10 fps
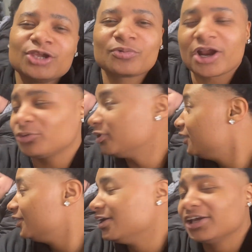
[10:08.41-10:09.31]
thumbs working with
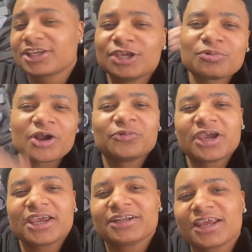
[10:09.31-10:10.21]
up. Keep working with
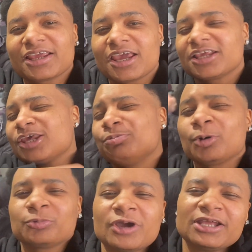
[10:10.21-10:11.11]
A and A Gang. Keep up
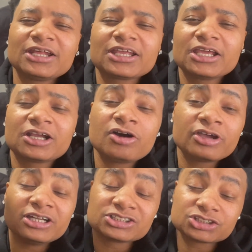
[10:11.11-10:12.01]
with A and A Gang. Go ahead
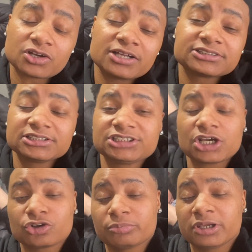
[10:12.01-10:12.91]
and subscribe to the
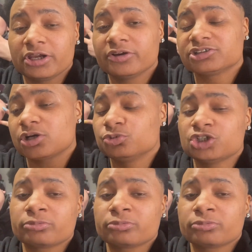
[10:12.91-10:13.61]
channel, man. Every time we drop